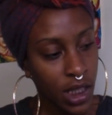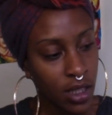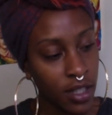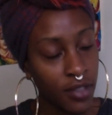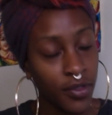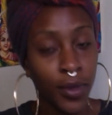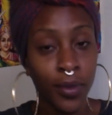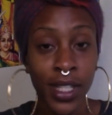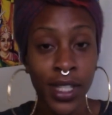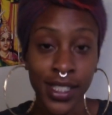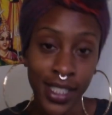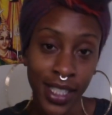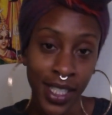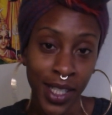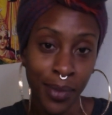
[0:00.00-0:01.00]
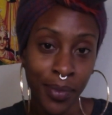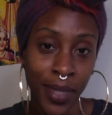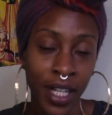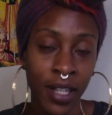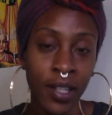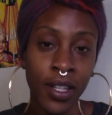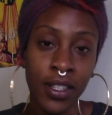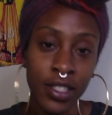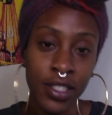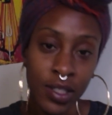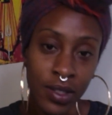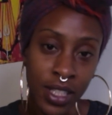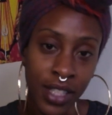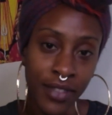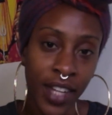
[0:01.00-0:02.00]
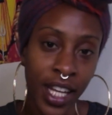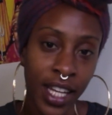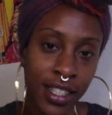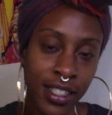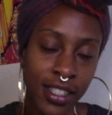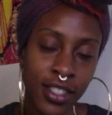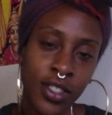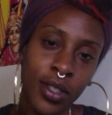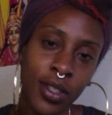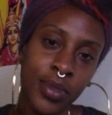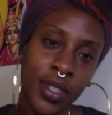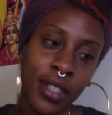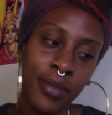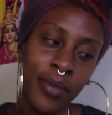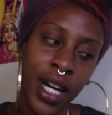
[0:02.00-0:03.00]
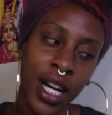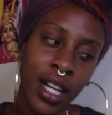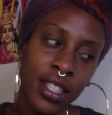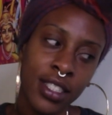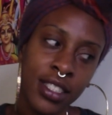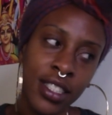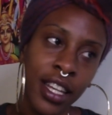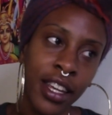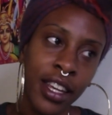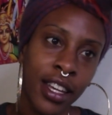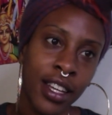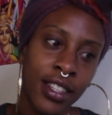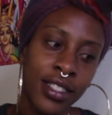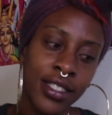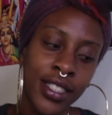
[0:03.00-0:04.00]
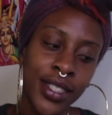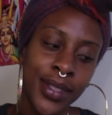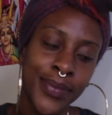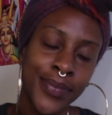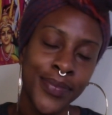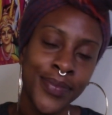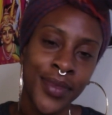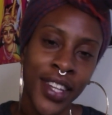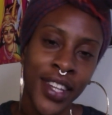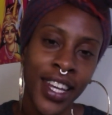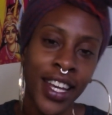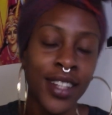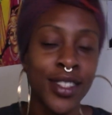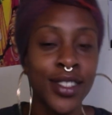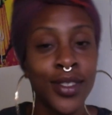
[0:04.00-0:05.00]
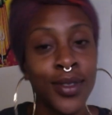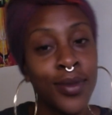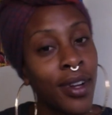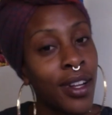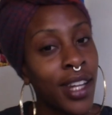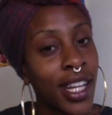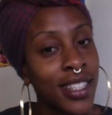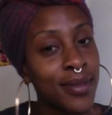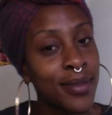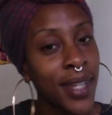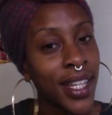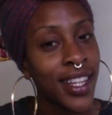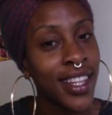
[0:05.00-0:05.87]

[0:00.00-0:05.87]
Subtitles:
If you want a tip, I'll also leave that in the description box. And I'll see you all next month.